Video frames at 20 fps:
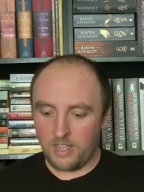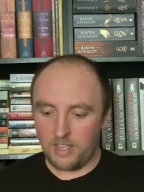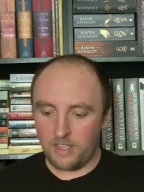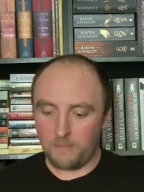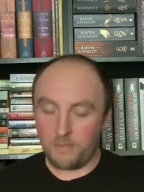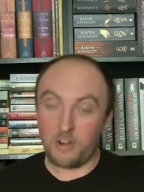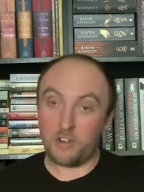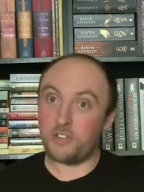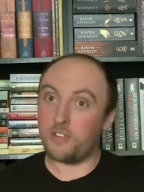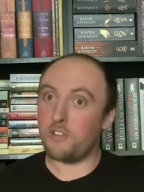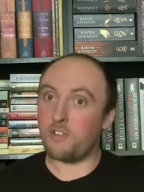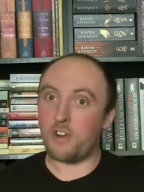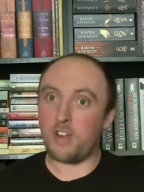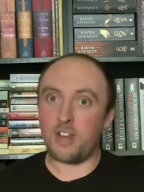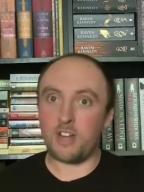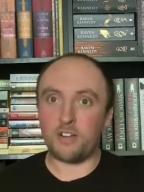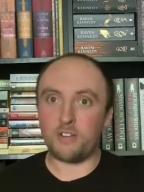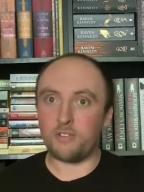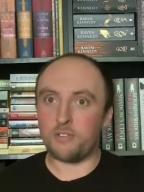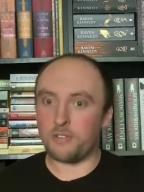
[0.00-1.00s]
Martian
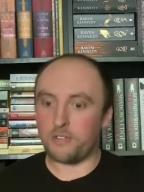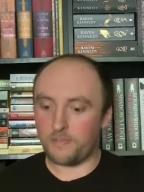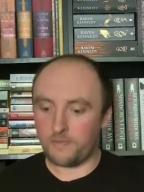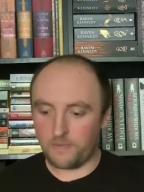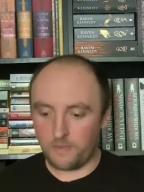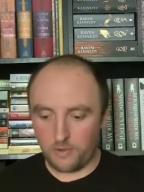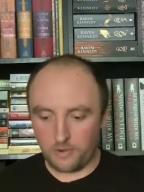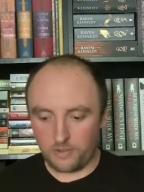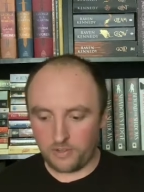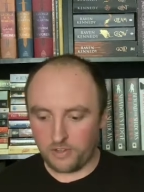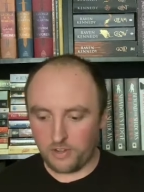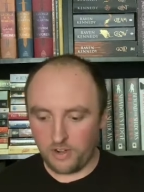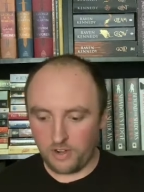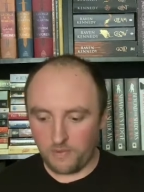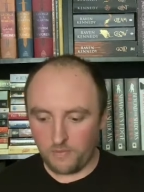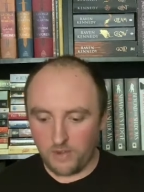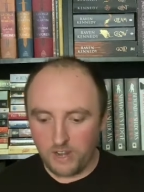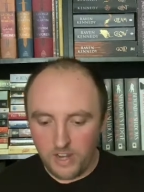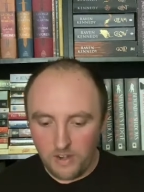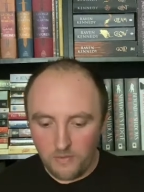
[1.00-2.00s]
Chronicles, four star
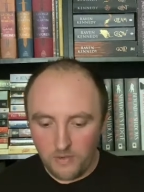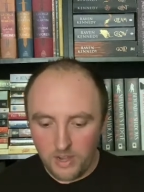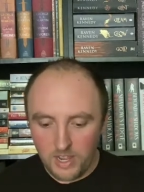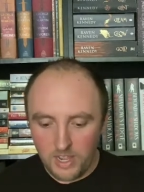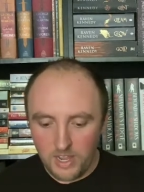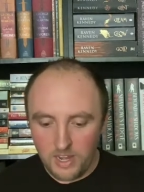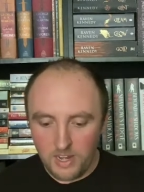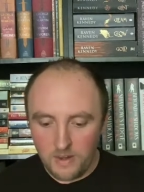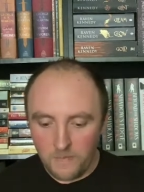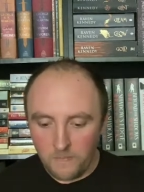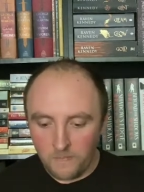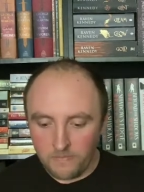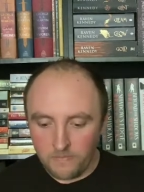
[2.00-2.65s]
reread.